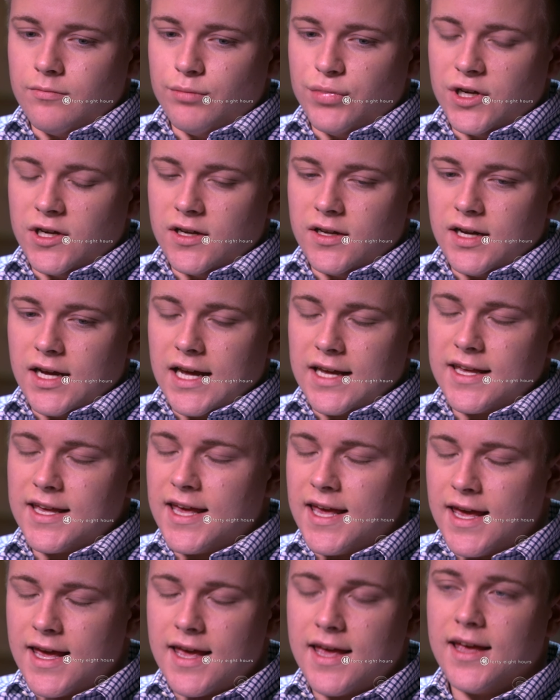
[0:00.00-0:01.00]
But I
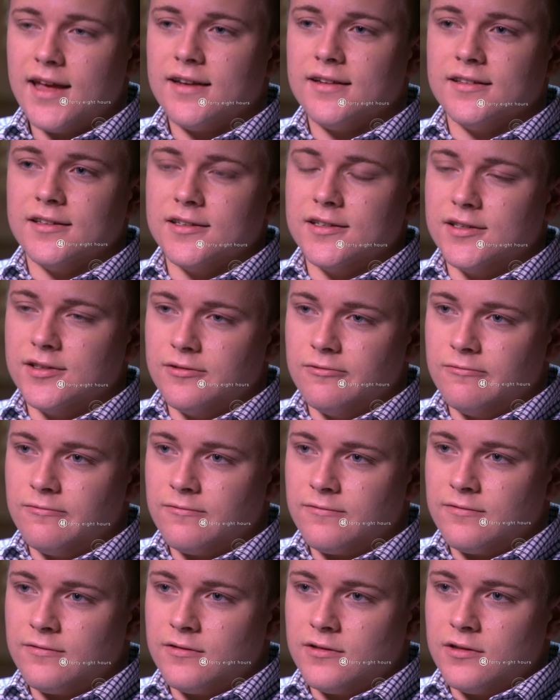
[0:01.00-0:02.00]
can't live
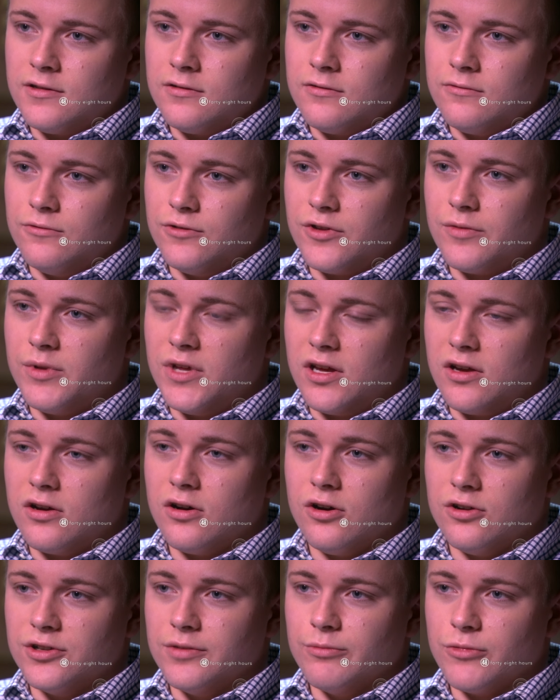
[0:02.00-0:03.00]
with being
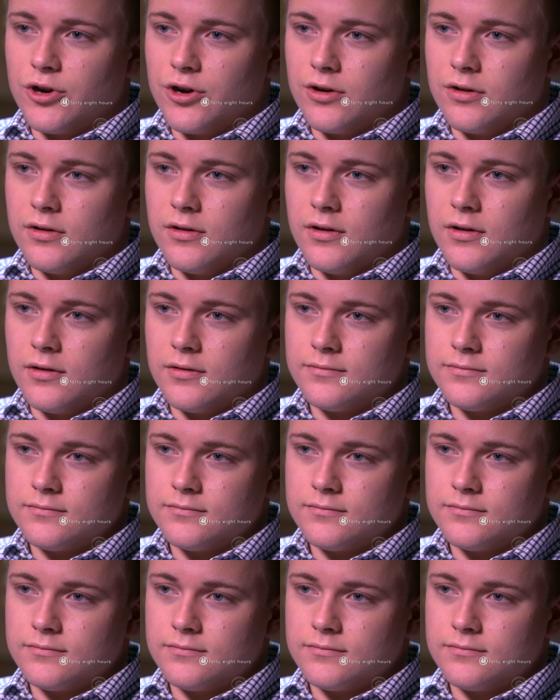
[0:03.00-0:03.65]
called a murderer.